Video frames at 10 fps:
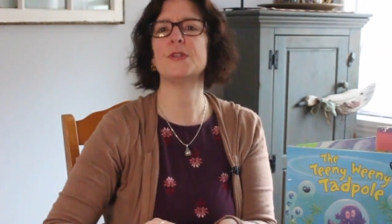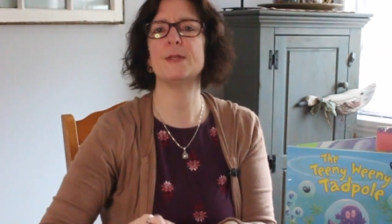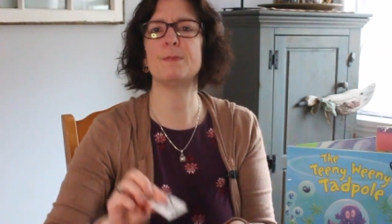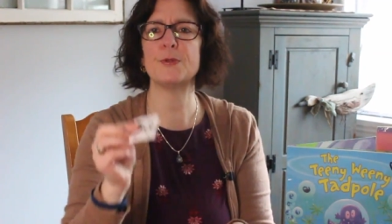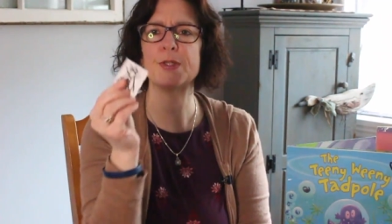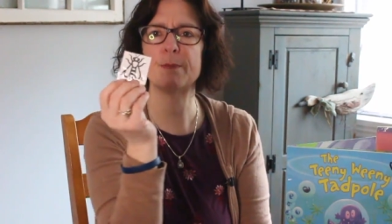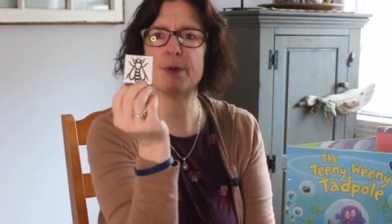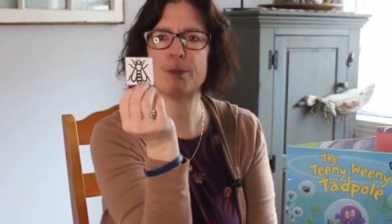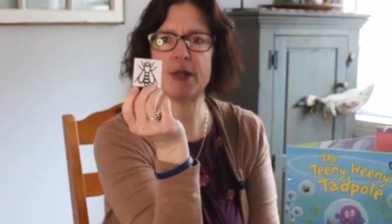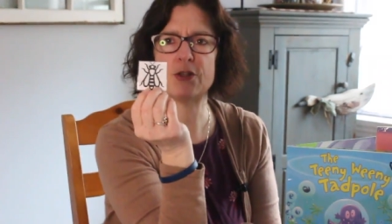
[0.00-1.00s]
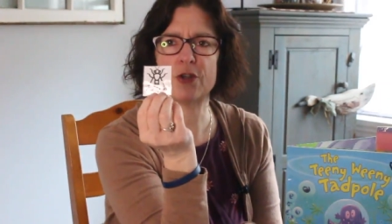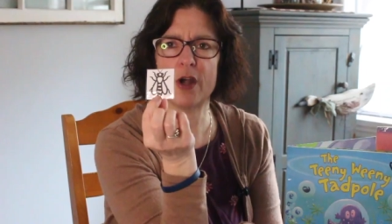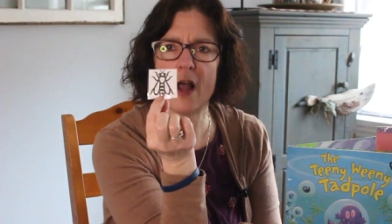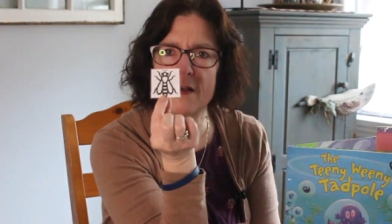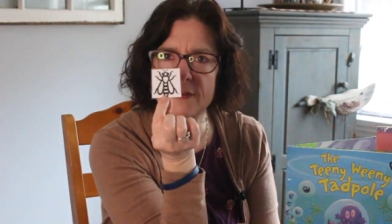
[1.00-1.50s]
simple, simple
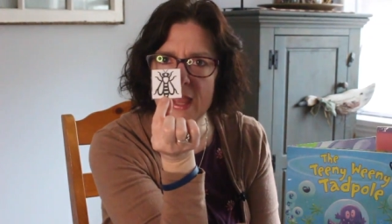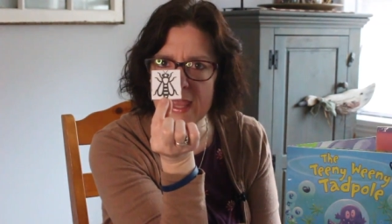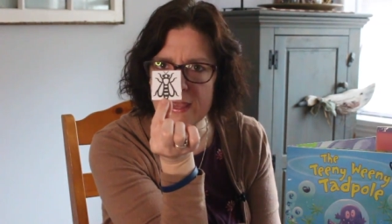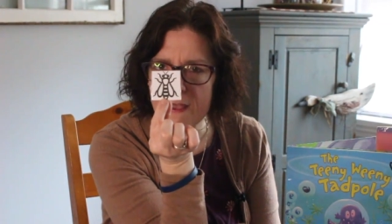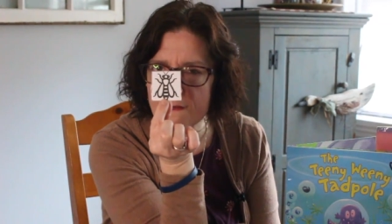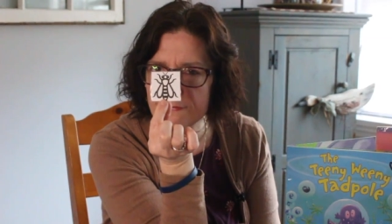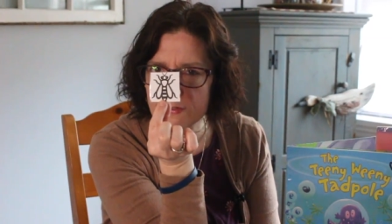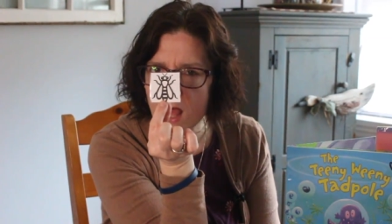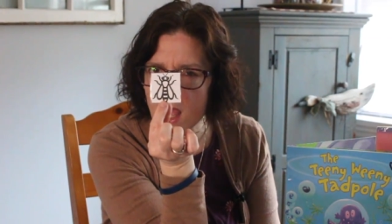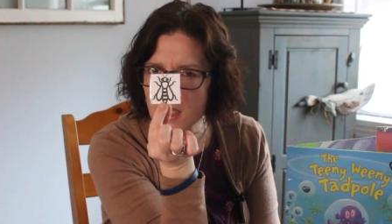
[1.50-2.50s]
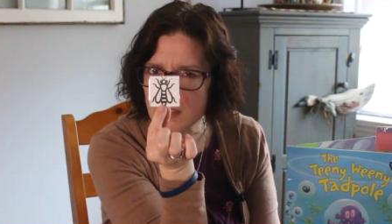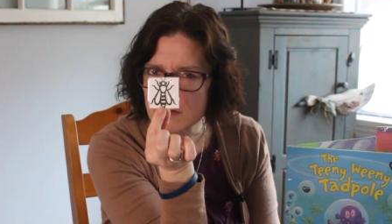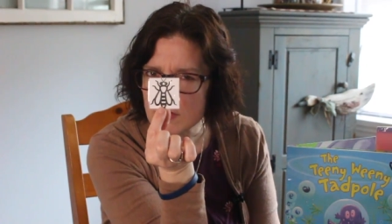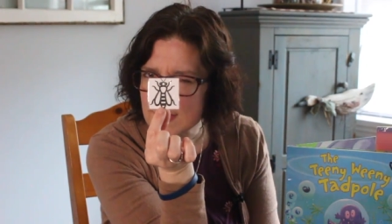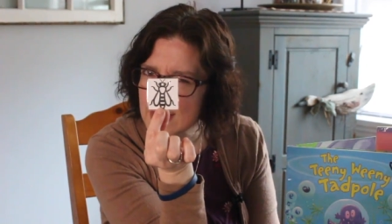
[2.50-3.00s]
picture of a fly.
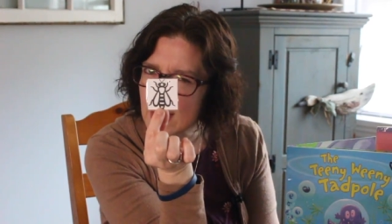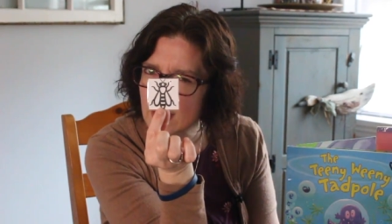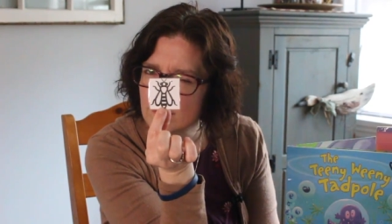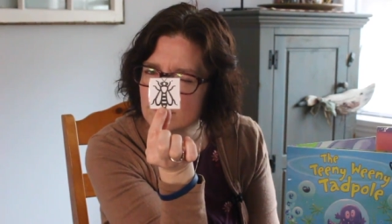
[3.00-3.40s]
Do you see it?